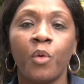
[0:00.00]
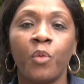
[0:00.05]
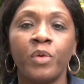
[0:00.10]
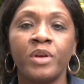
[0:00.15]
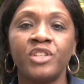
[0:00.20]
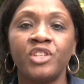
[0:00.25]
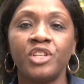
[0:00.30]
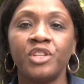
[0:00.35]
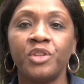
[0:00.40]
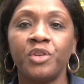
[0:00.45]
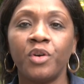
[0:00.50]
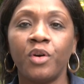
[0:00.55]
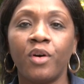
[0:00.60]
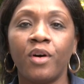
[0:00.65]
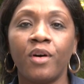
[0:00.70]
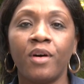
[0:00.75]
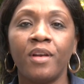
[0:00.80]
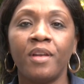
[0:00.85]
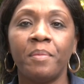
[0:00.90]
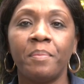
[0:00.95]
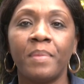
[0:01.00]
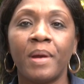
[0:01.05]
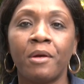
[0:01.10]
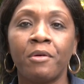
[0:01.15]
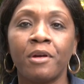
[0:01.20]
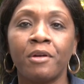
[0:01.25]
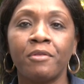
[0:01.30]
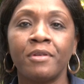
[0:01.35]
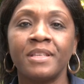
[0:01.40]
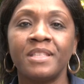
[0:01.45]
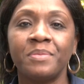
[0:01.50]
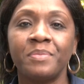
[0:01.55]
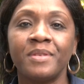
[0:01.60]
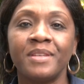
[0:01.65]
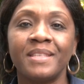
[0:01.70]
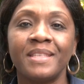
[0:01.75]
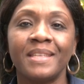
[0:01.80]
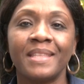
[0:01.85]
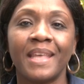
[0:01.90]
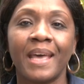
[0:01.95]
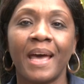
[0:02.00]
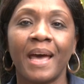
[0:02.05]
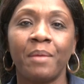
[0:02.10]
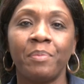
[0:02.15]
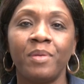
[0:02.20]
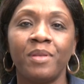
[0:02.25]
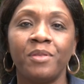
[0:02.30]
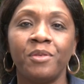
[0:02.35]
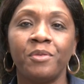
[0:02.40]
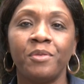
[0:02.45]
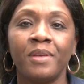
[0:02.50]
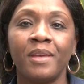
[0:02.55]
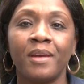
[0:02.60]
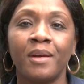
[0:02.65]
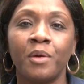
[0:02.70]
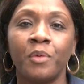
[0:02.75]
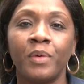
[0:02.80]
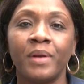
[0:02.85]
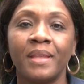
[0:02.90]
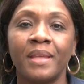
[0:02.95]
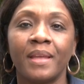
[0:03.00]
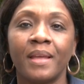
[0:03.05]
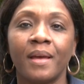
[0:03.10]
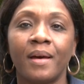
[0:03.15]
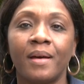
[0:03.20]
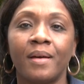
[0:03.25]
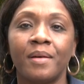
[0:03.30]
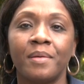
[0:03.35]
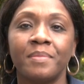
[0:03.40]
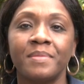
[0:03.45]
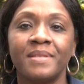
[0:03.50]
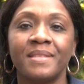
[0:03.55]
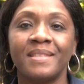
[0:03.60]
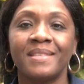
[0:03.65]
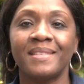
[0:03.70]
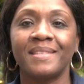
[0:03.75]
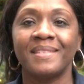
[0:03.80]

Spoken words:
wishing you all a Merry Christmas and a Happy New Year when it comes.